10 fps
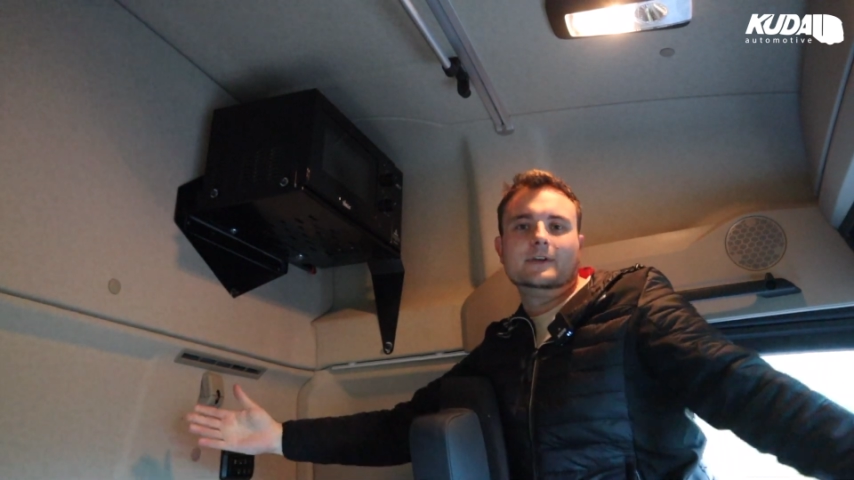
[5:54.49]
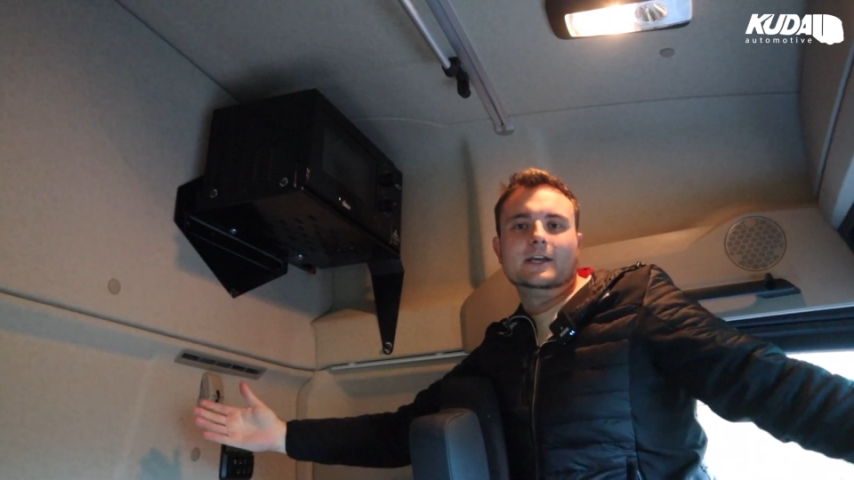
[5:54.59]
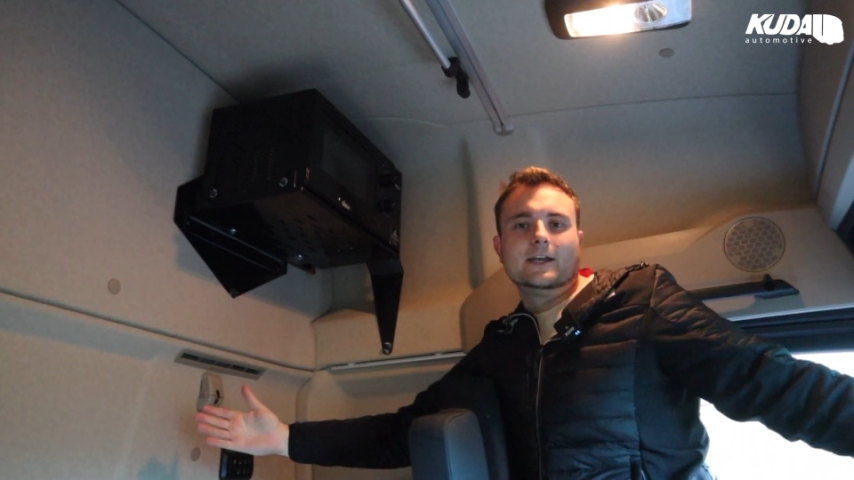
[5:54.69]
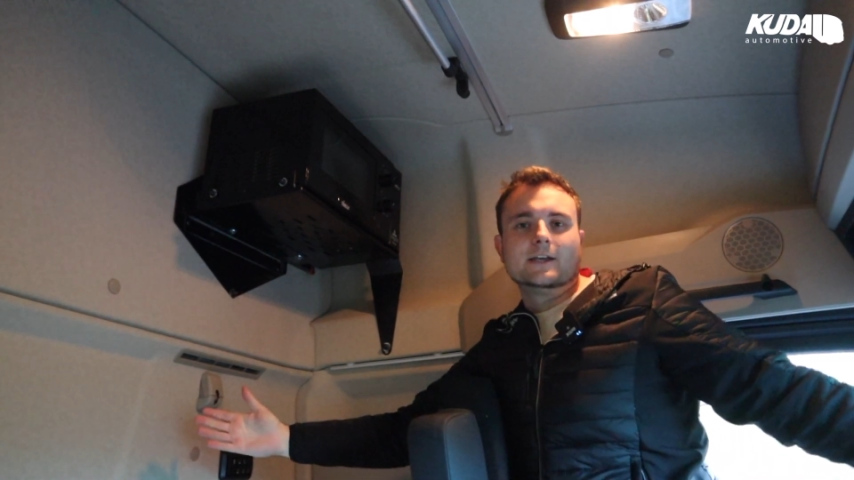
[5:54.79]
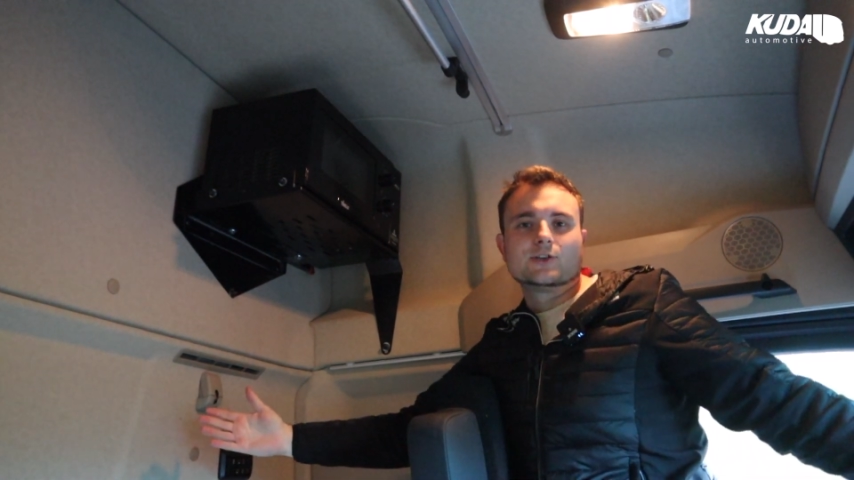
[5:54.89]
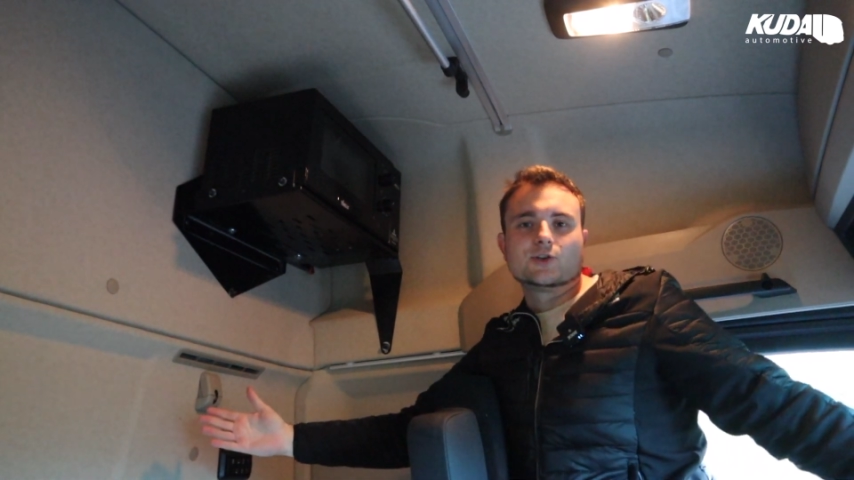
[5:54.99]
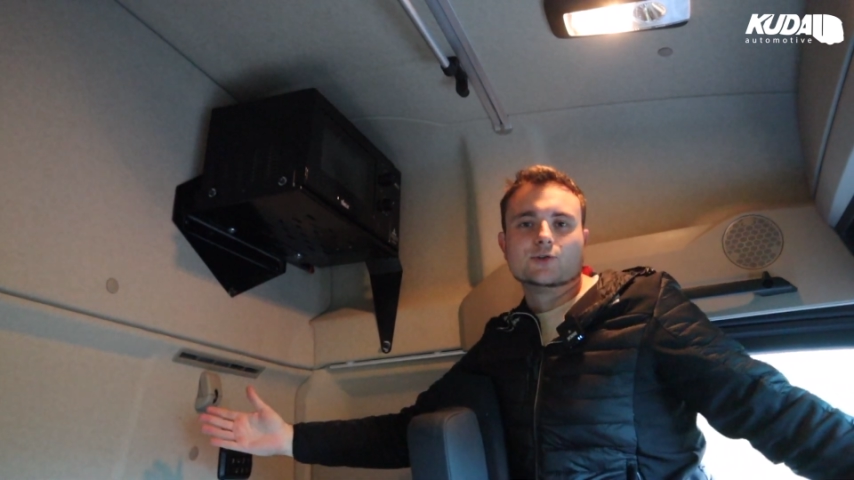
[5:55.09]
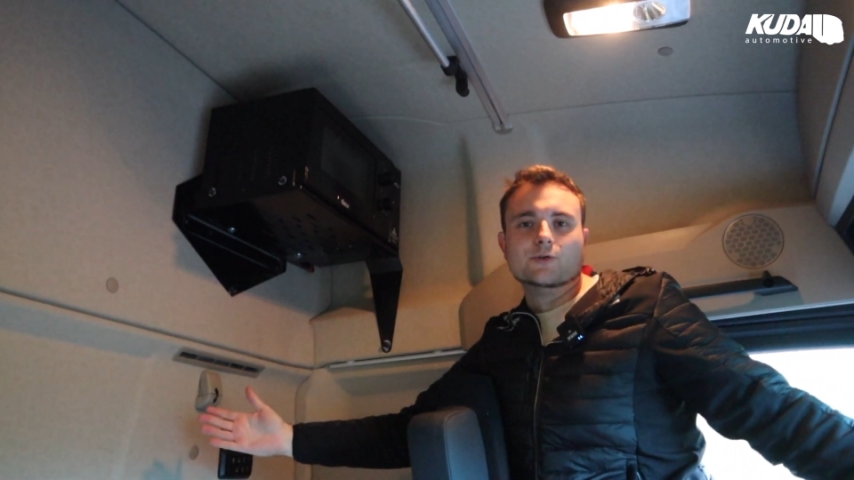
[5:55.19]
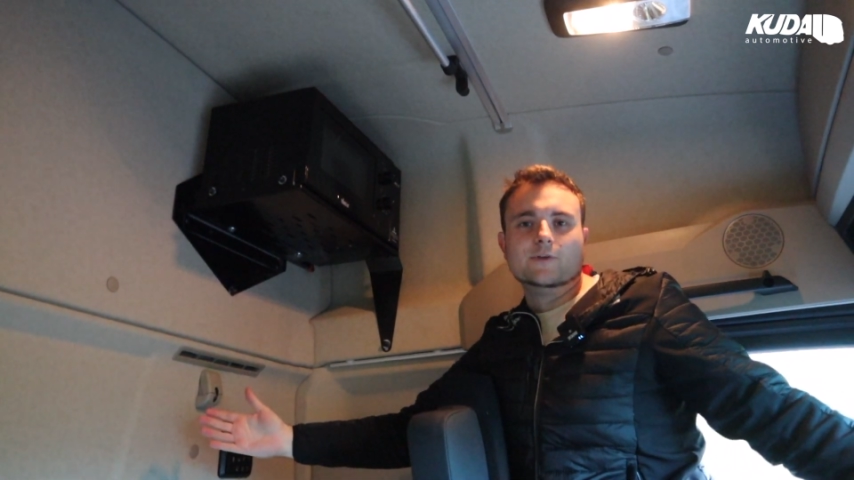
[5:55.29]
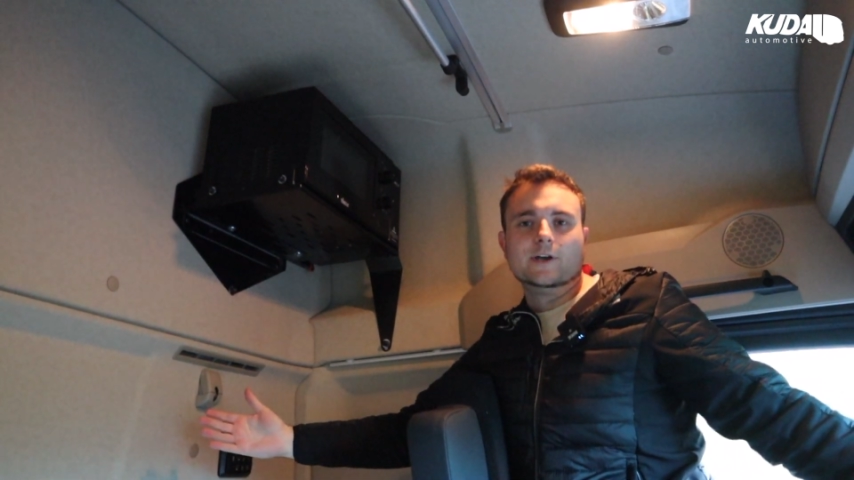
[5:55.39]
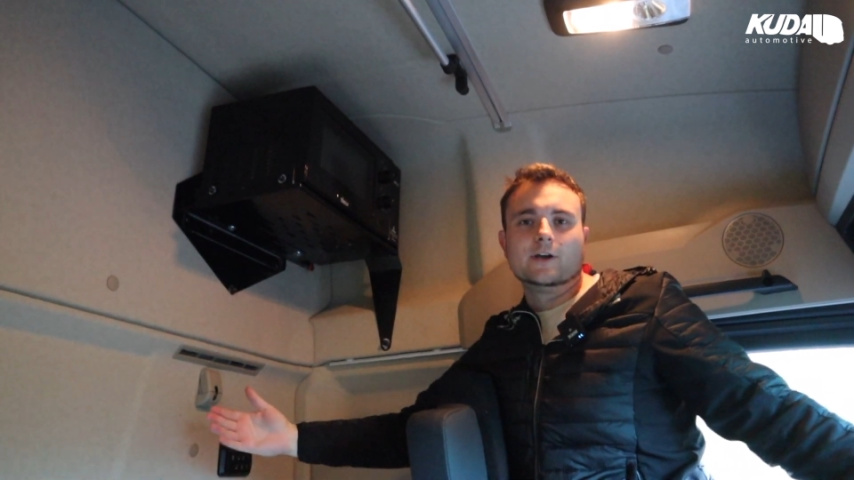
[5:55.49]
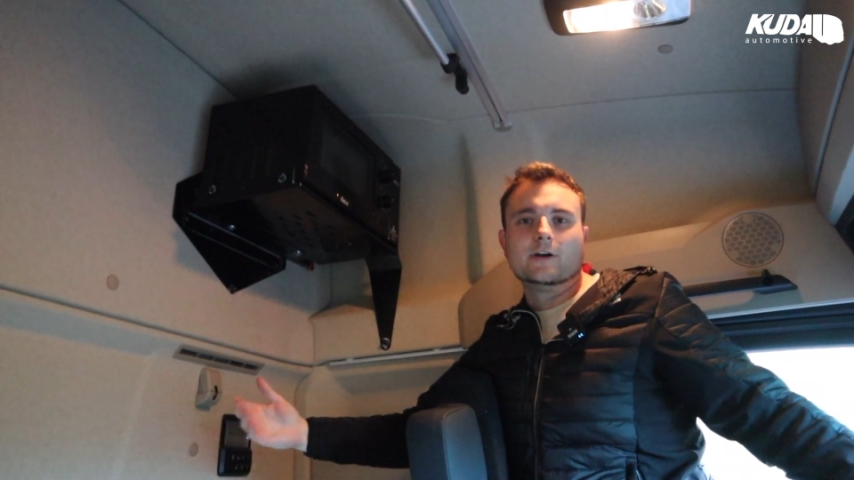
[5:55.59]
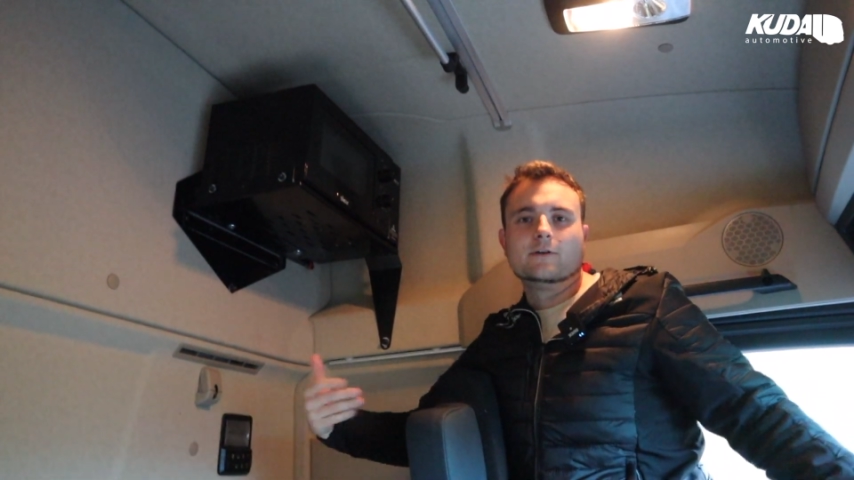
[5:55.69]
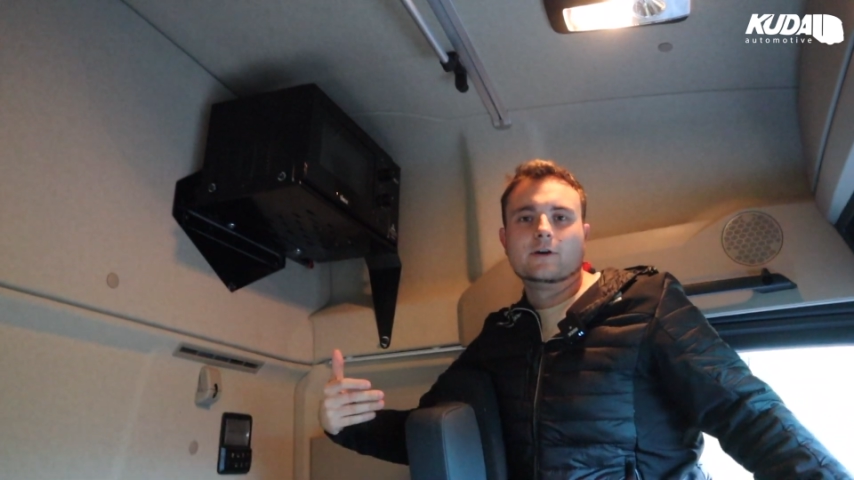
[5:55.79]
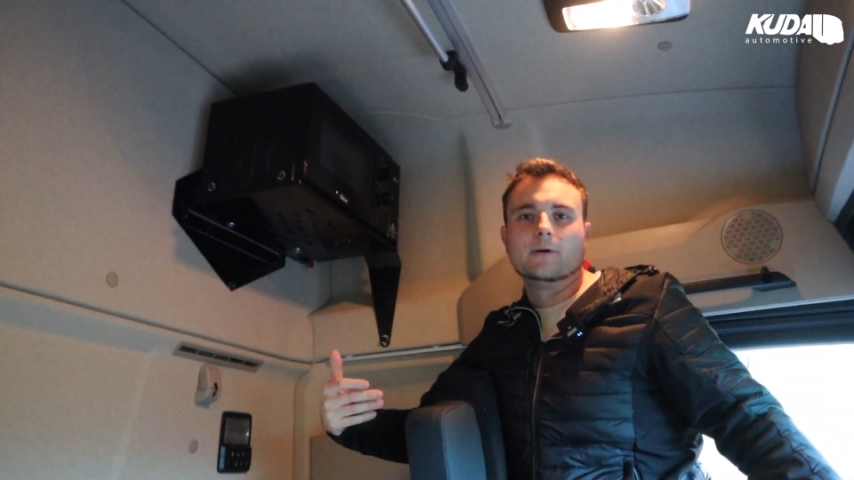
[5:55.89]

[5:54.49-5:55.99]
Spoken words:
hey, it's a short video.